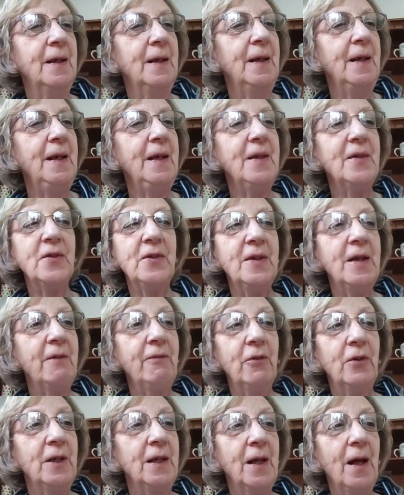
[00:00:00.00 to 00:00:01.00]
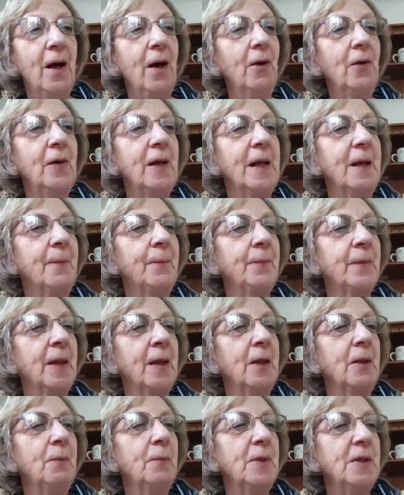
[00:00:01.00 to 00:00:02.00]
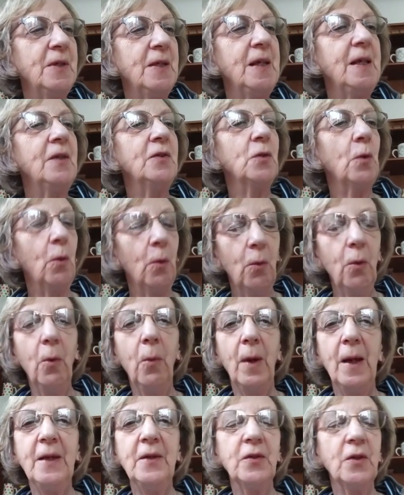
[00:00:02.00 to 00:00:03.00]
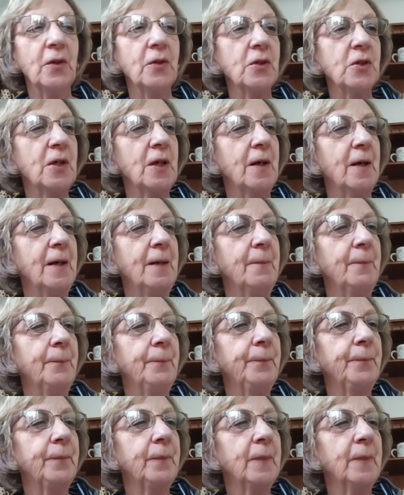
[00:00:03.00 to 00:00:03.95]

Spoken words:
He is never in a hurry, but he is always on time.